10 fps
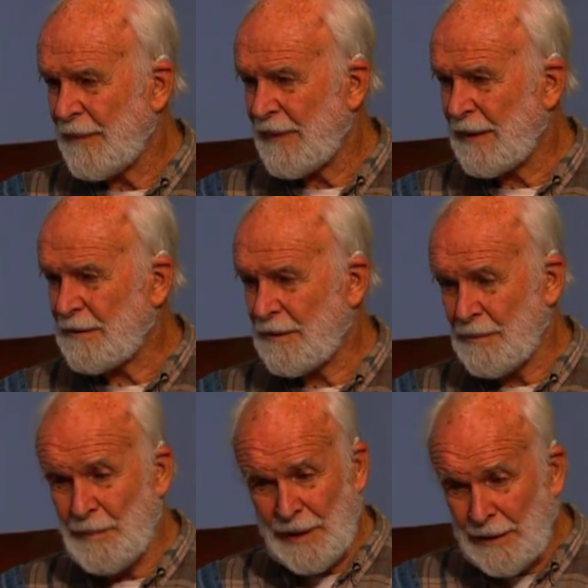that there are
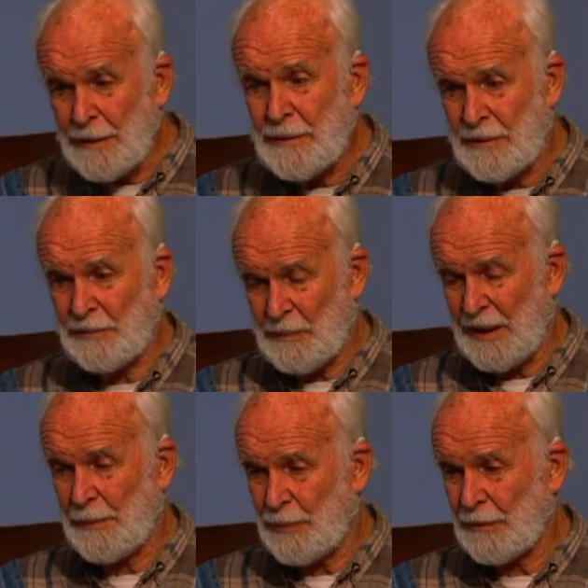millions of
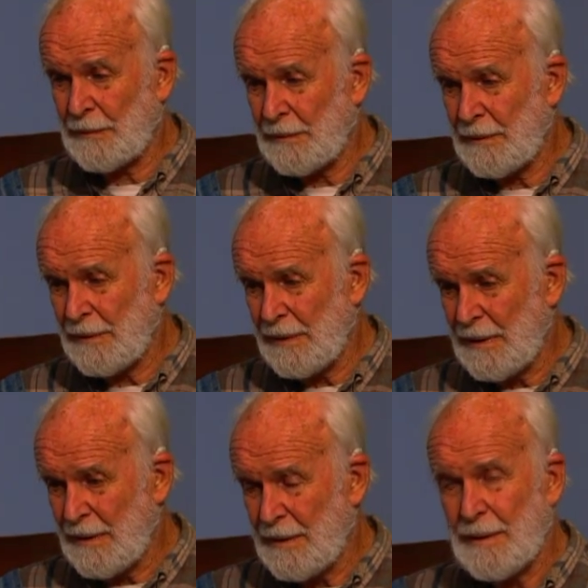people
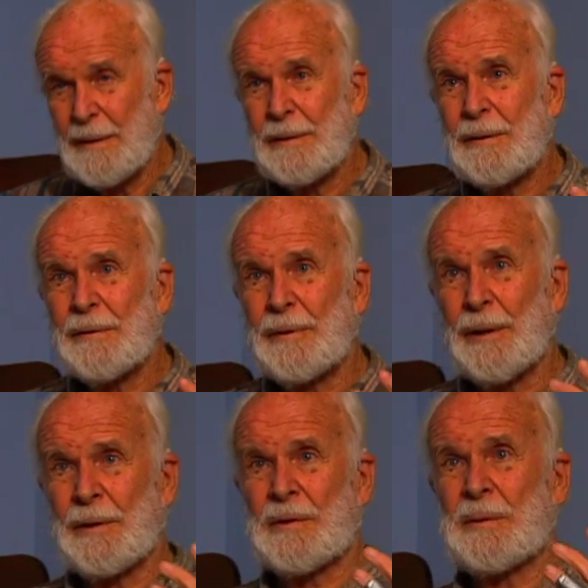who have
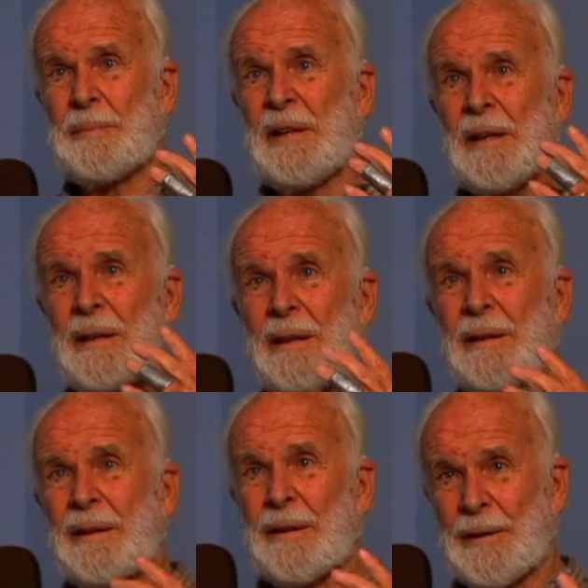lost
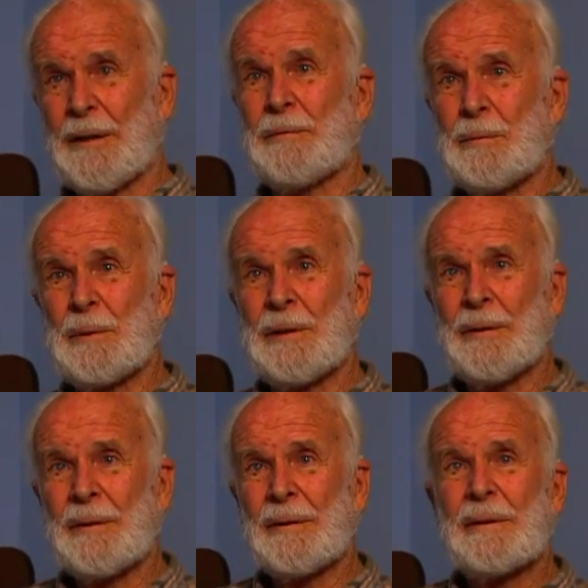their loved
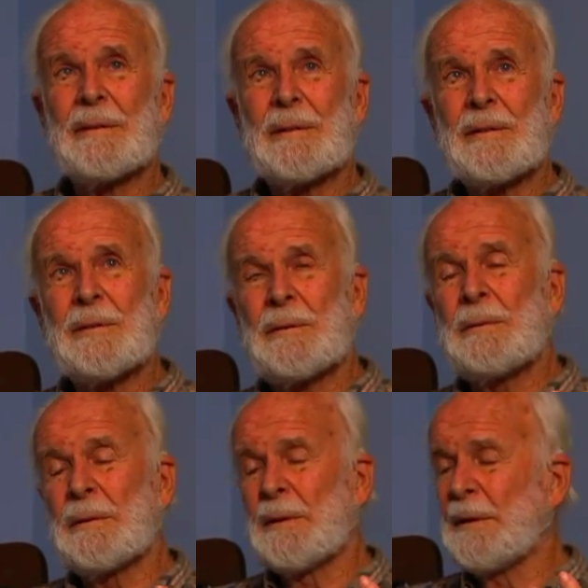ones too.
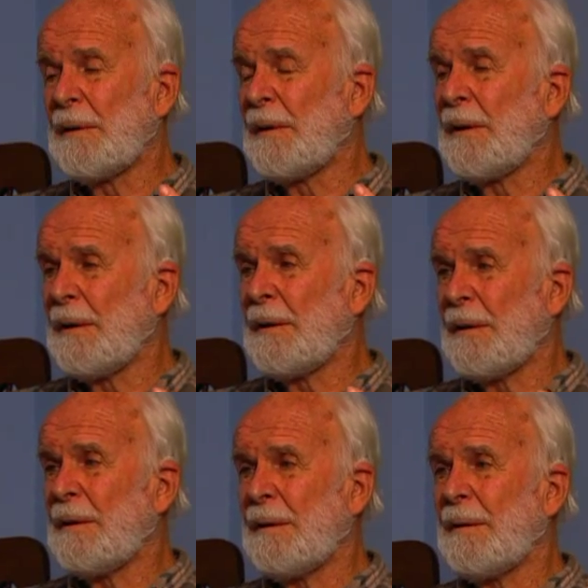
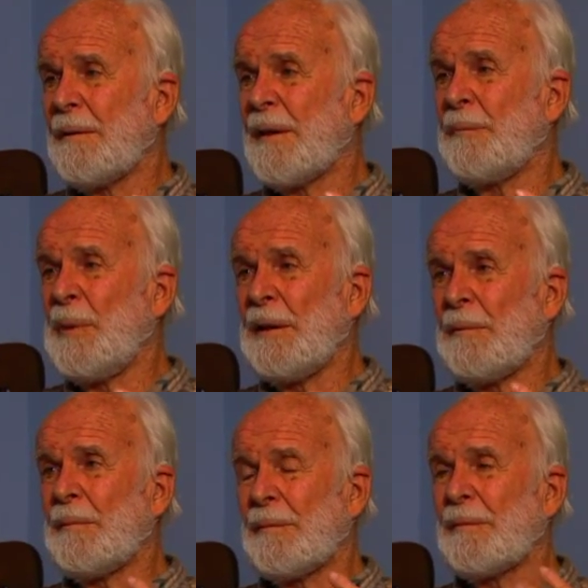They've
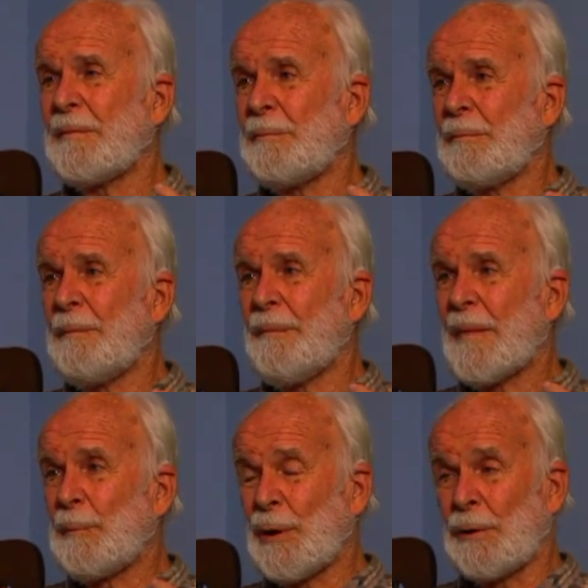been
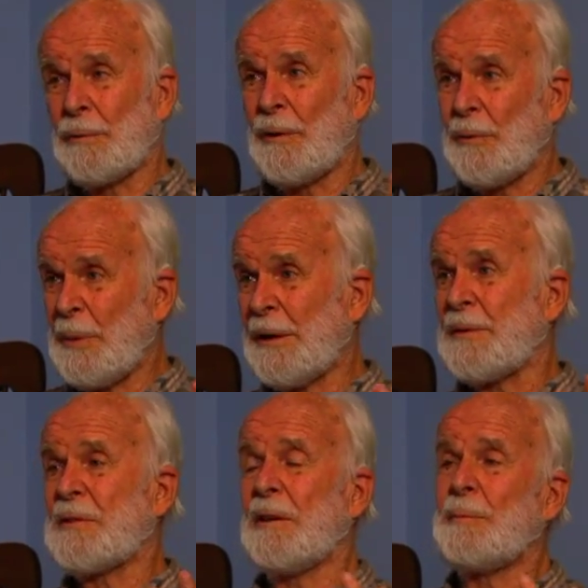blown to
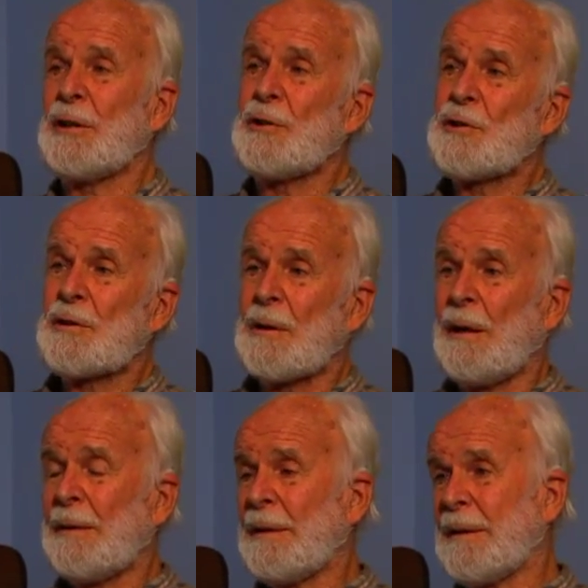bits, they've been
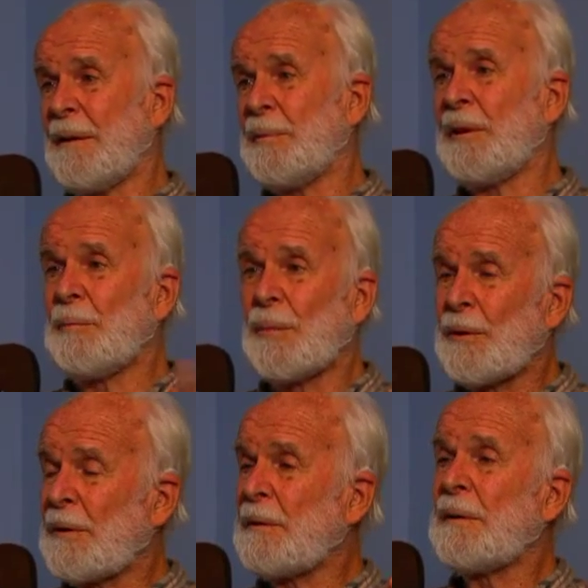shot, they've been
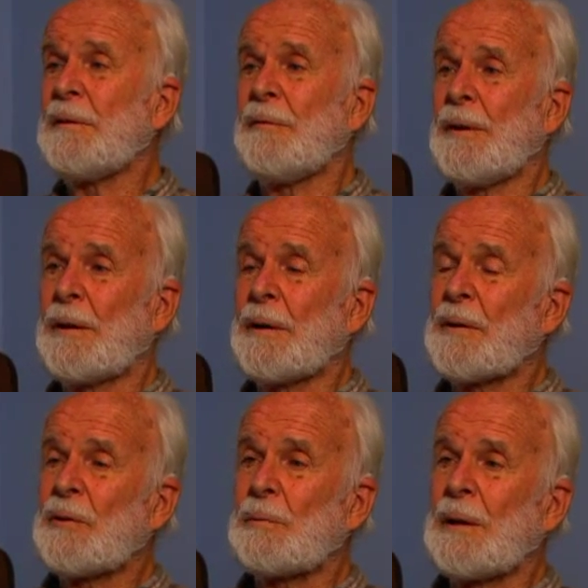murdered in
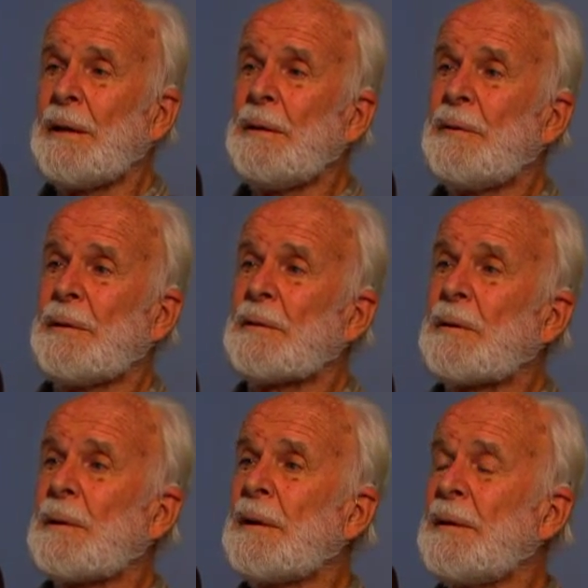various ways in
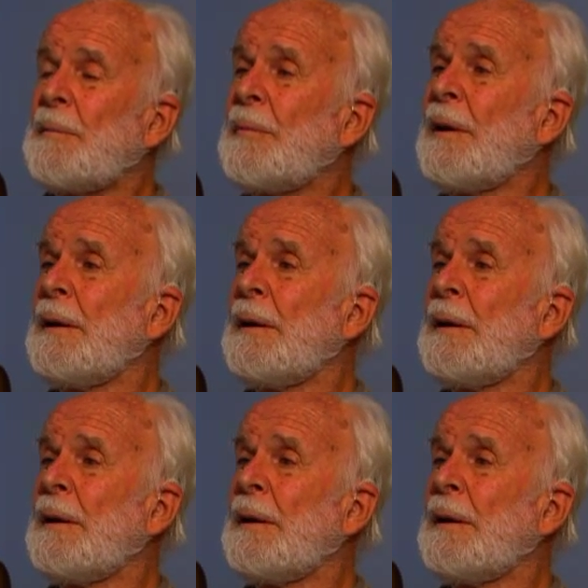crime.